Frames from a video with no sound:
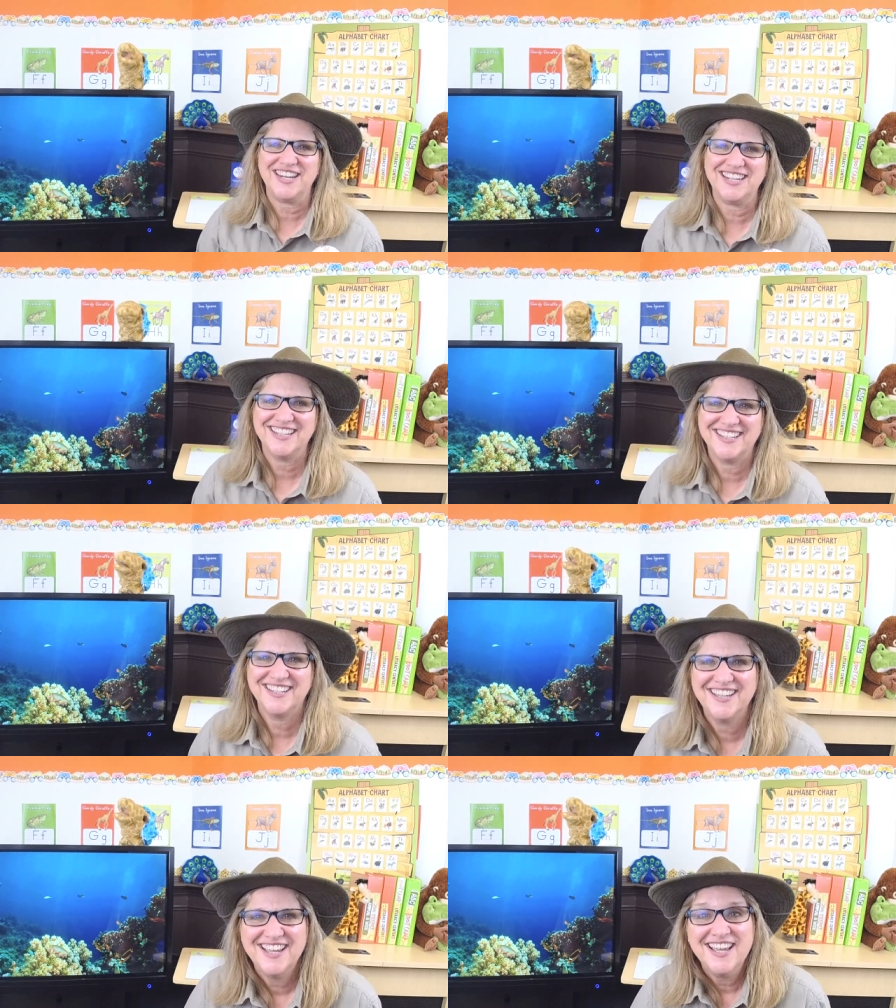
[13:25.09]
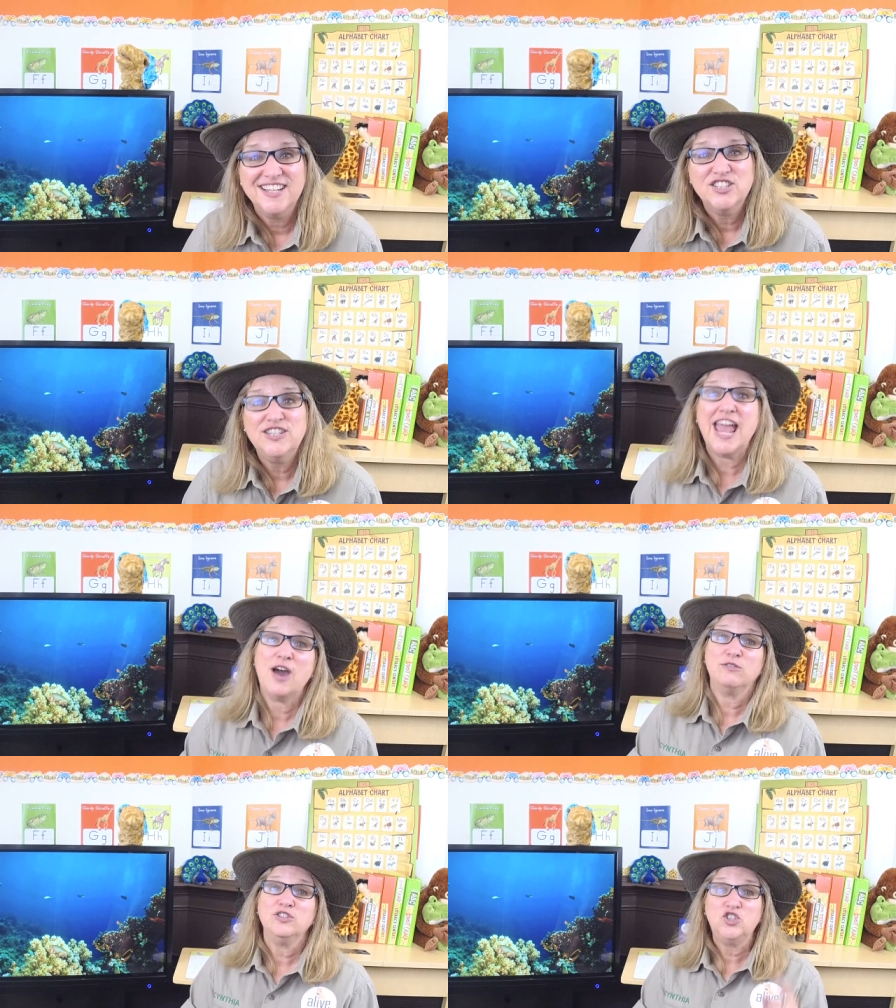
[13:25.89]
Mm -hmm.
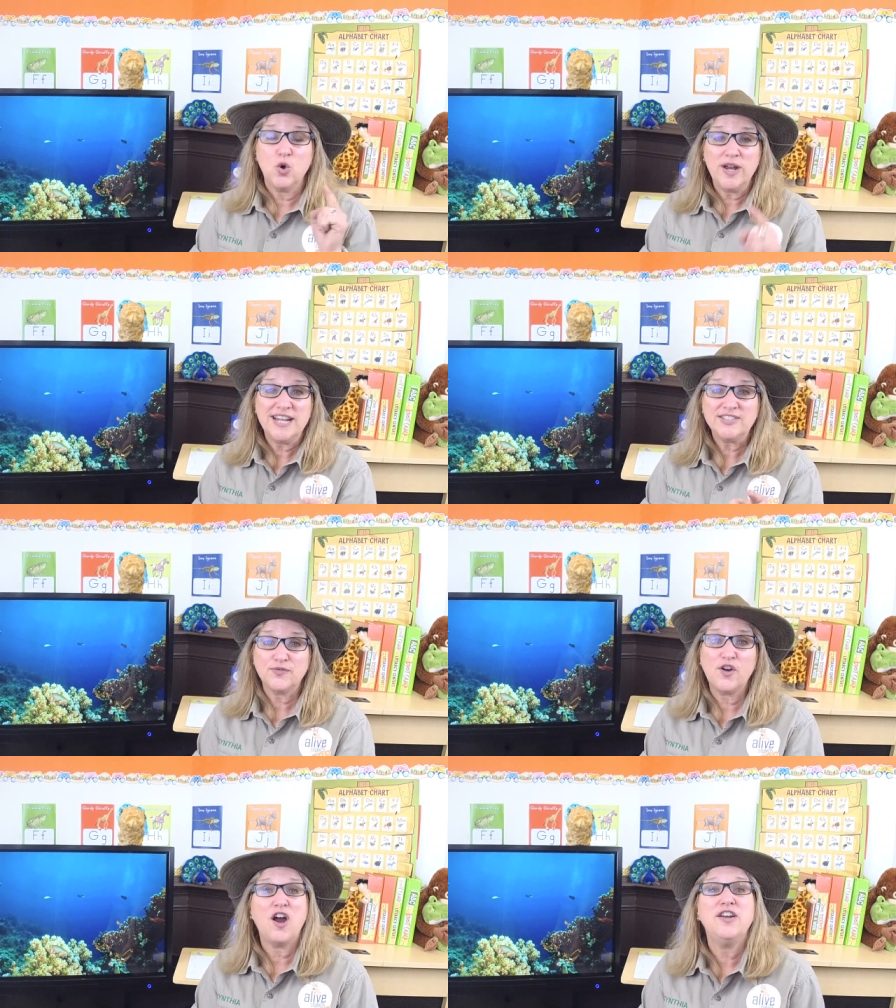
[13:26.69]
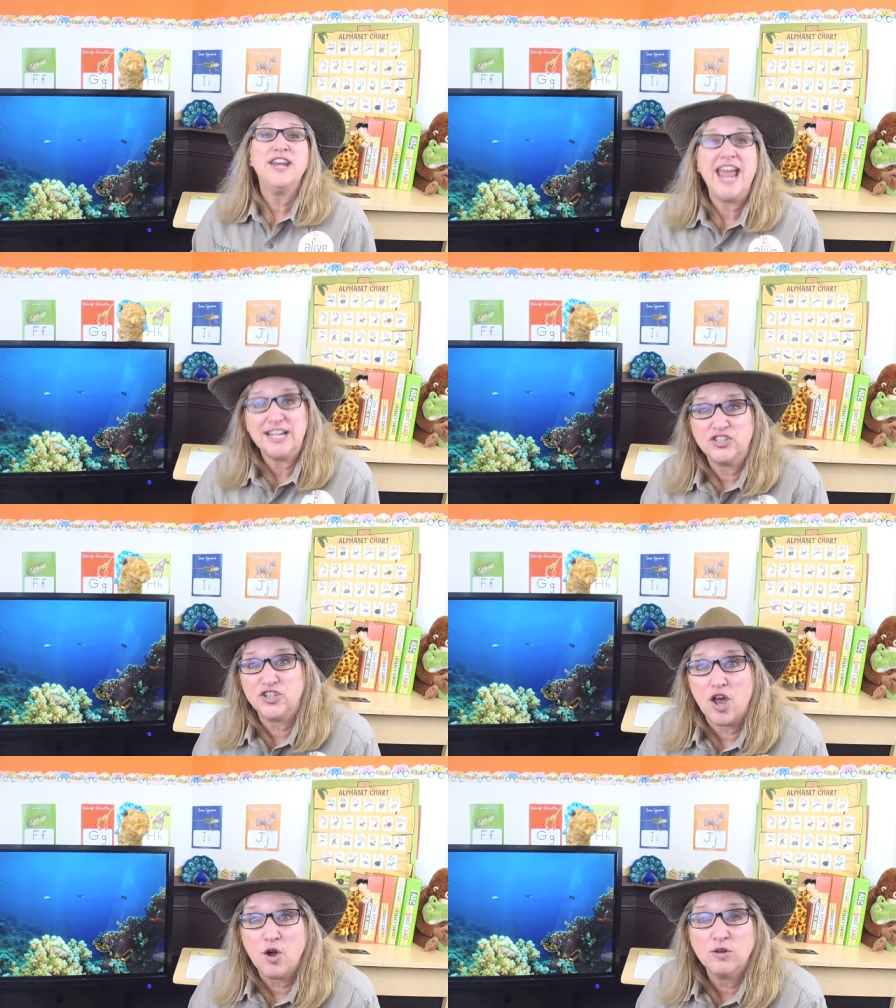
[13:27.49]
Now, join us for our next
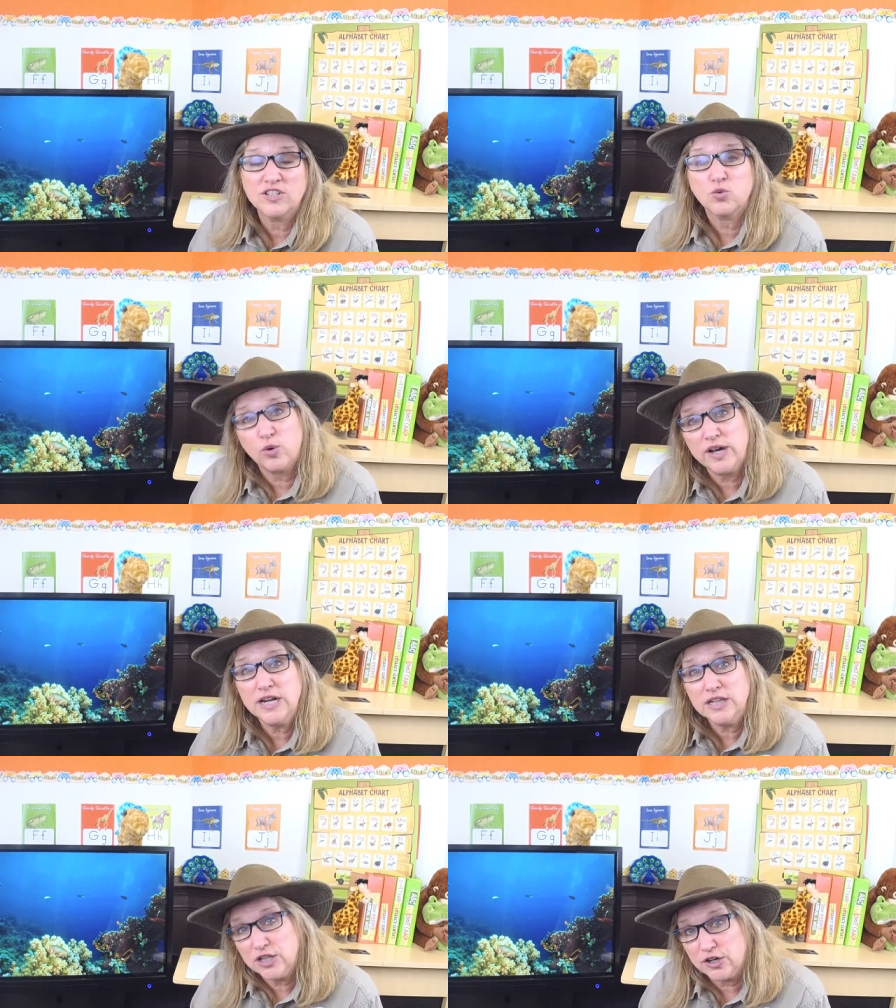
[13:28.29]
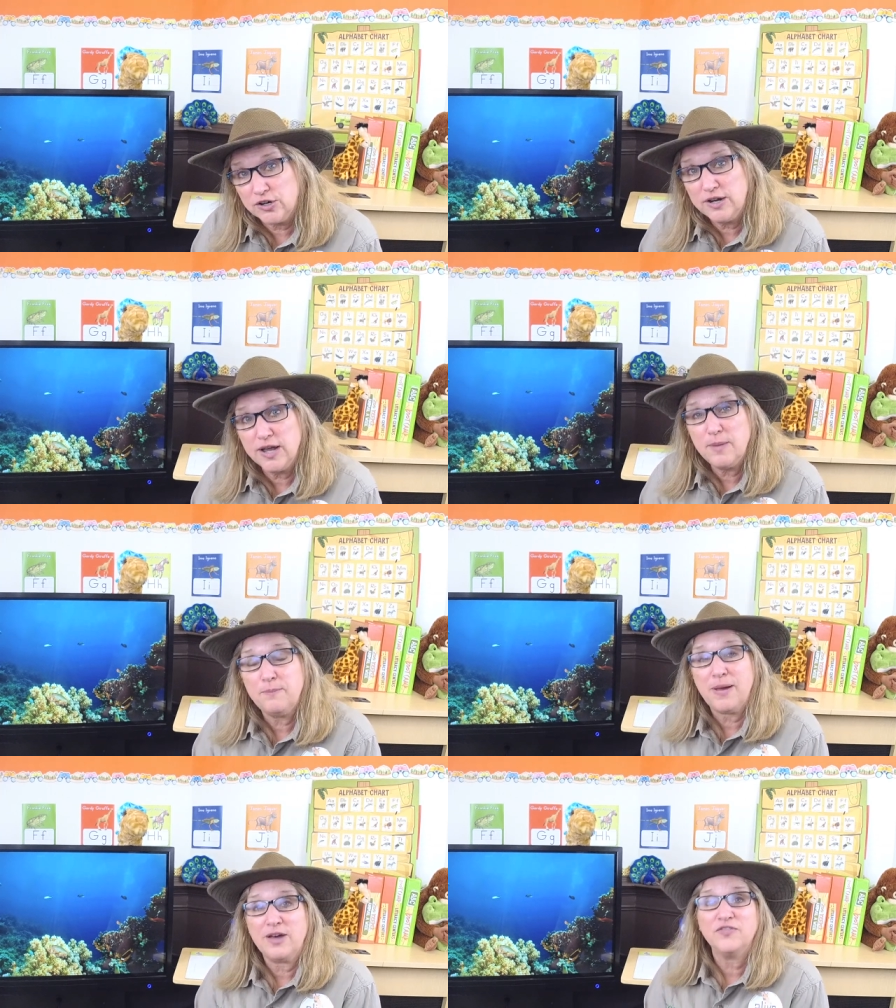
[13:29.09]
show because we're going to learn
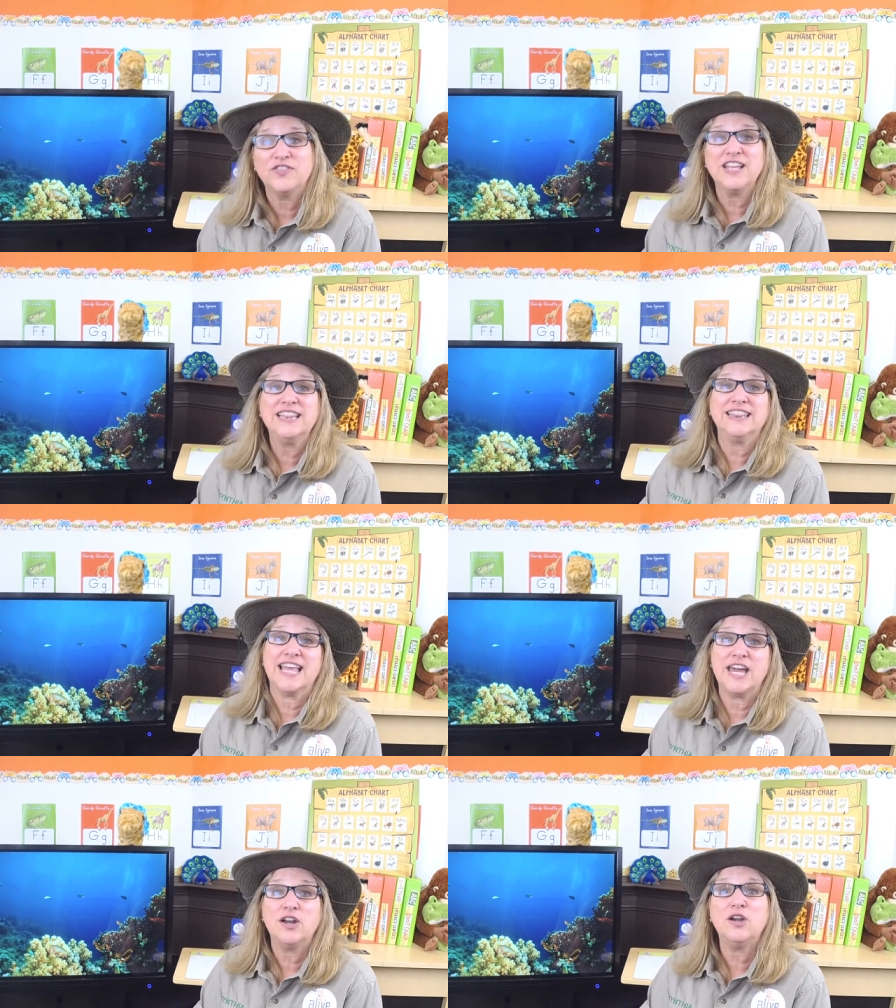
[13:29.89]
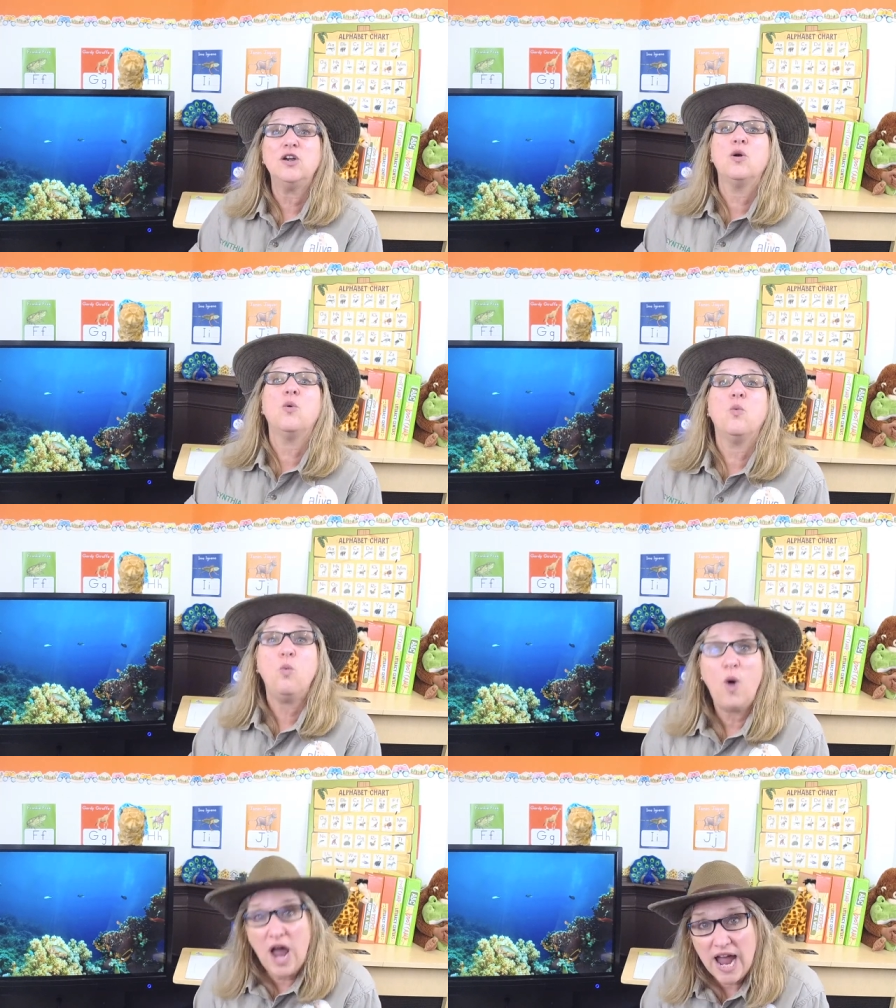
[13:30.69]
about the letter
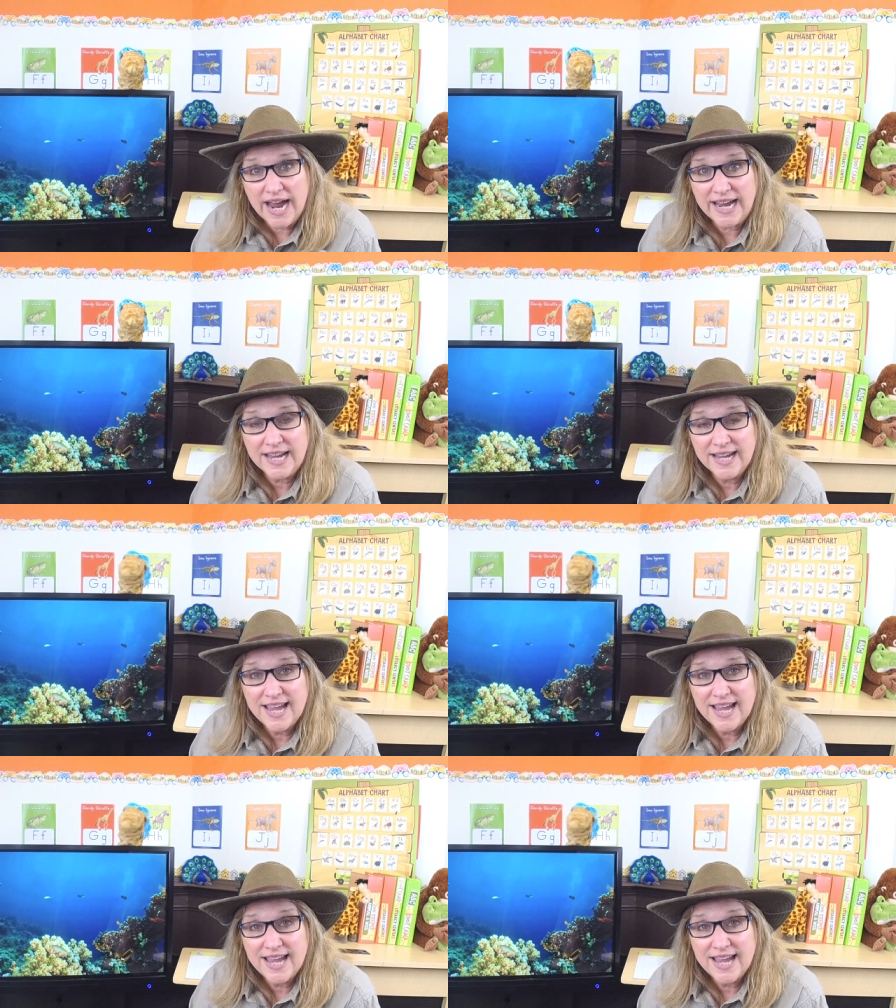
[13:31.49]
Y.